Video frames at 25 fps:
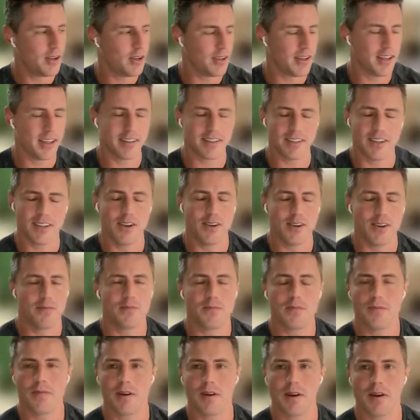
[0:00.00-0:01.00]
You know,
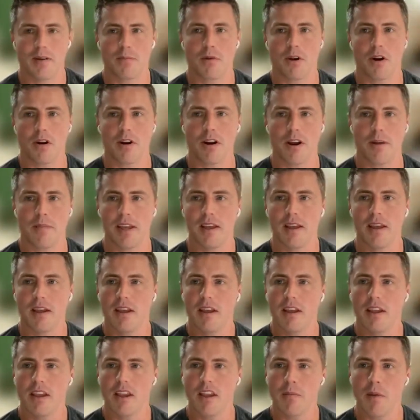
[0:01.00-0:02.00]
you
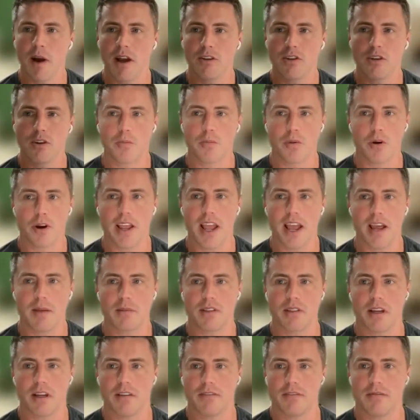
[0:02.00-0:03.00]
programming. You might do
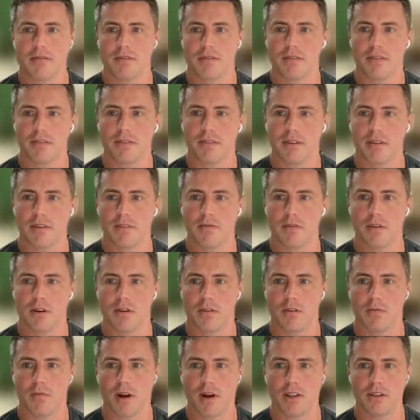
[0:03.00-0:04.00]
prehab stuff.
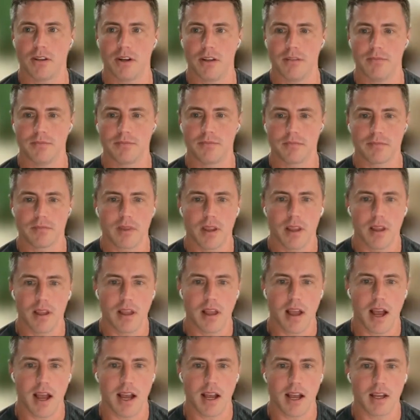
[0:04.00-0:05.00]
For why not?
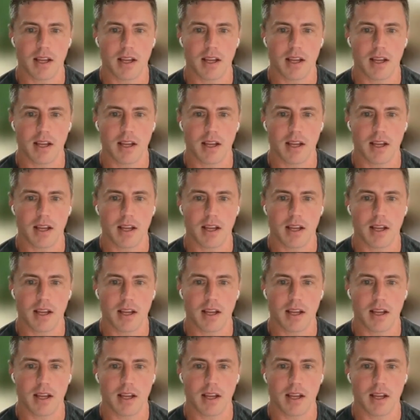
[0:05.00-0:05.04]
